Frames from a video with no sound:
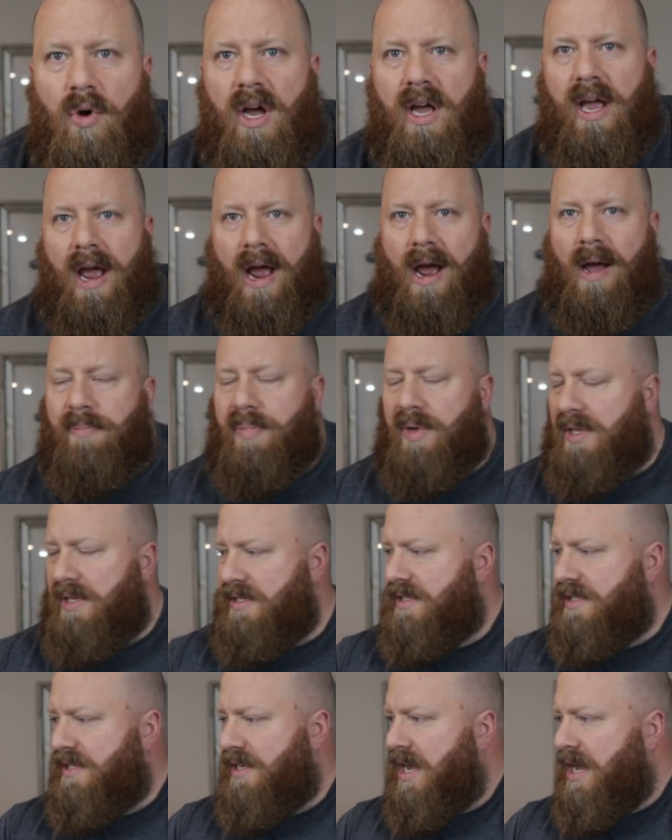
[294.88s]
what
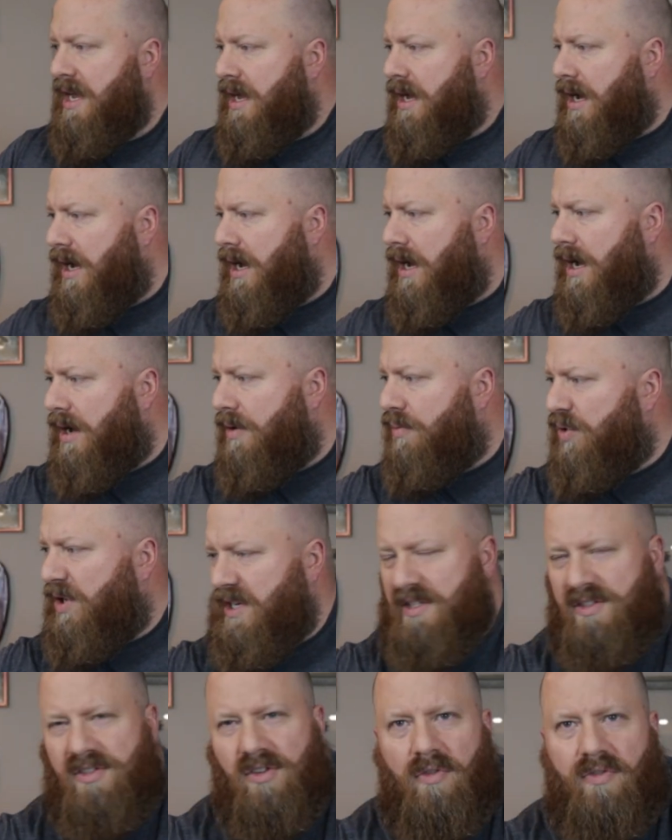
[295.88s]
happens uh,
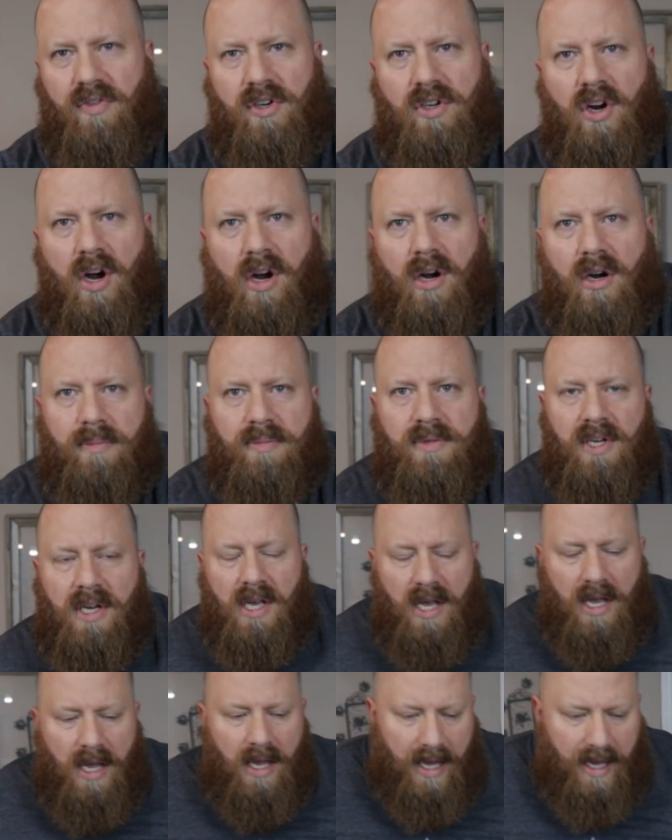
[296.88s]
when it's overcarbed.
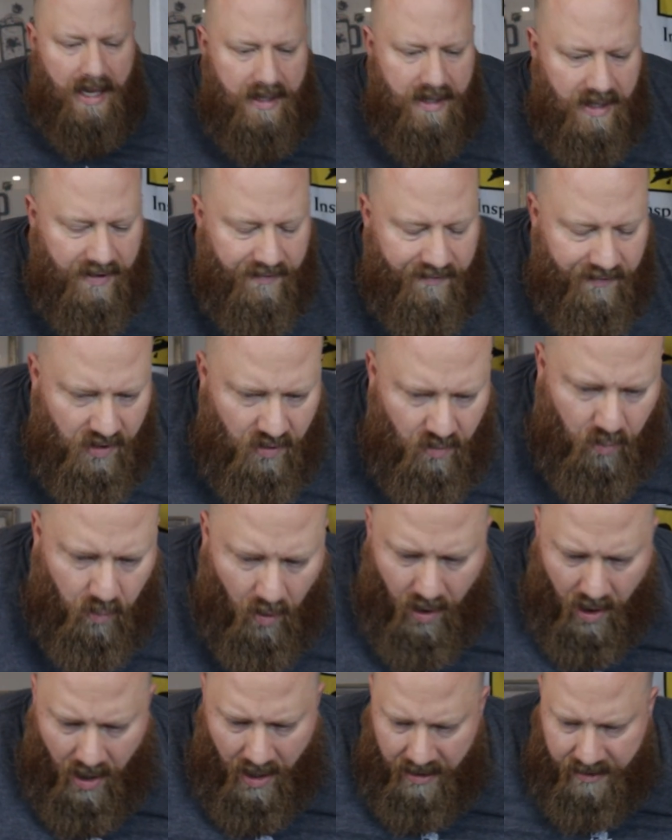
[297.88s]
And if you
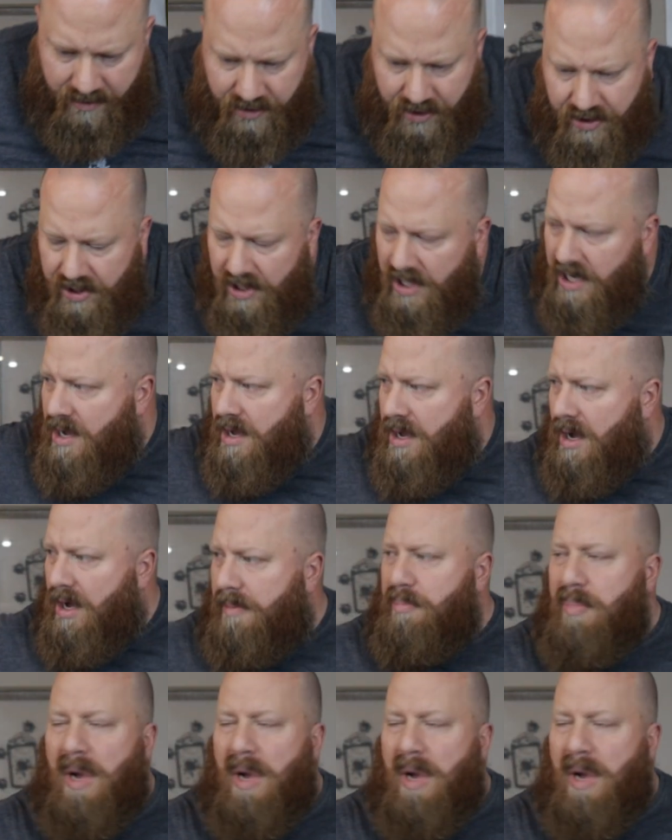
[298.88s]
watch a